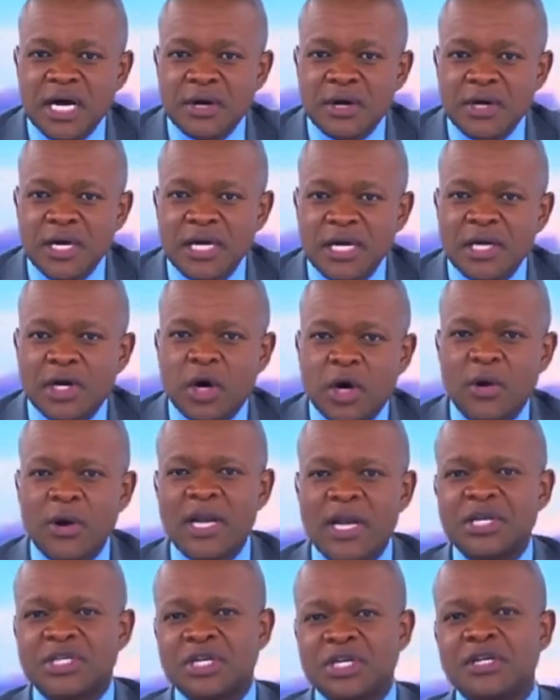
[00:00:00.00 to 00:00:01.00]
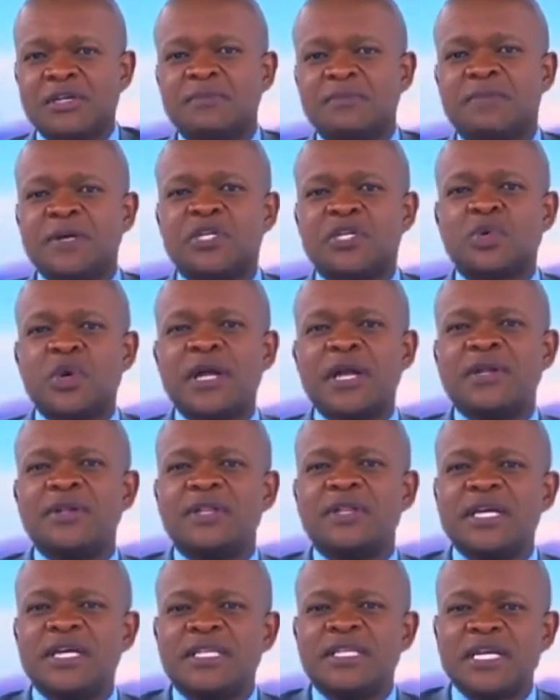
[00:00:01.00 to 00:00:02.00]
A coalition
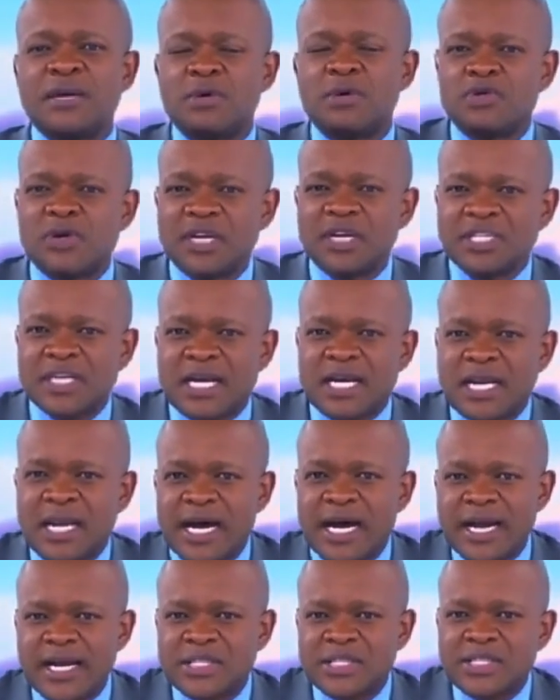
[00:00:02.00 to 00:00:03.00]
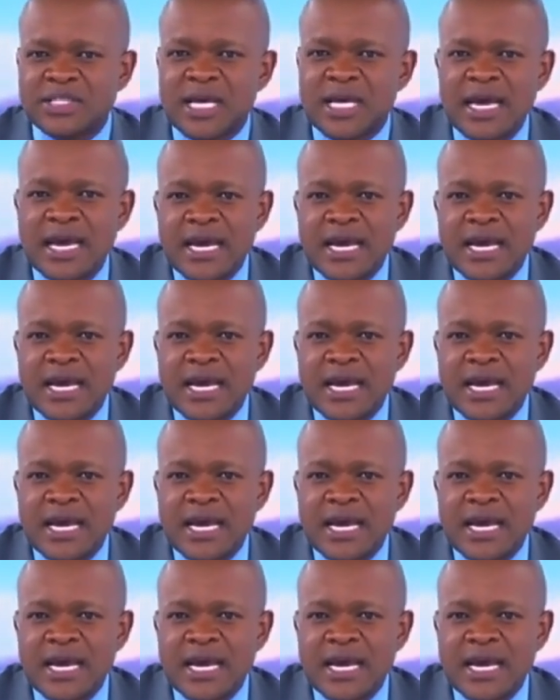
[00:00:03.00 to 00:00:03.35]
between the Democratic Alliance